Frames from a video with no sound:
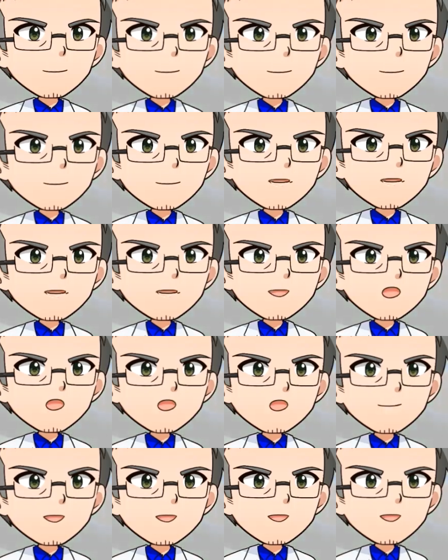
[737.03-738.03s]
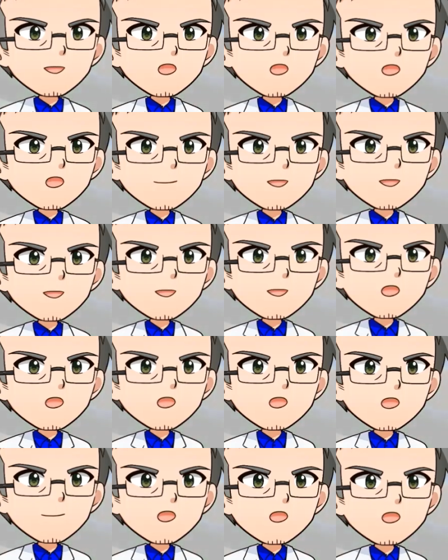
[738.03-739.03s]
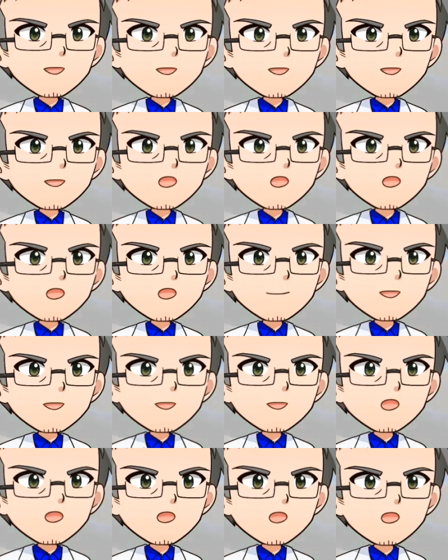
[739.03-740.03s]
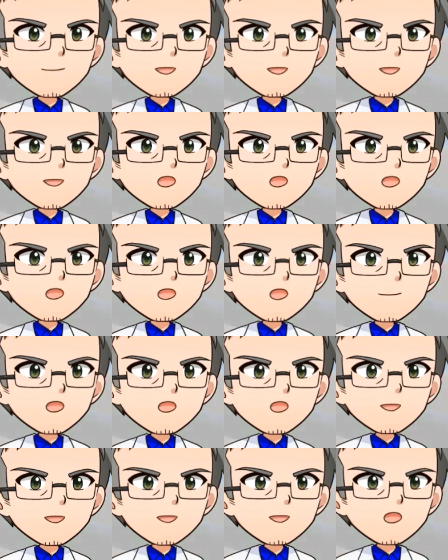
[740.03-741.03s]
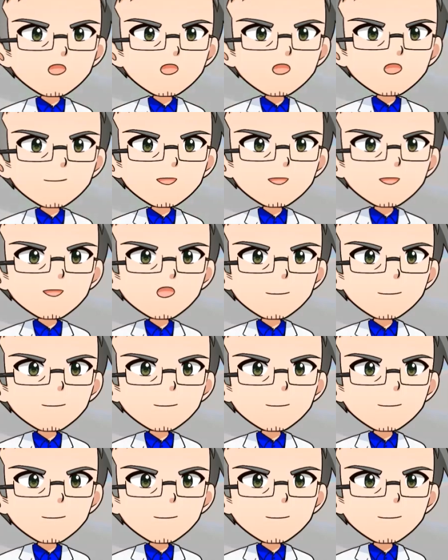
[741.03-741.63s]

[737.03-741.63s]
That reminds me, a laser sensor is used when watching DVDs.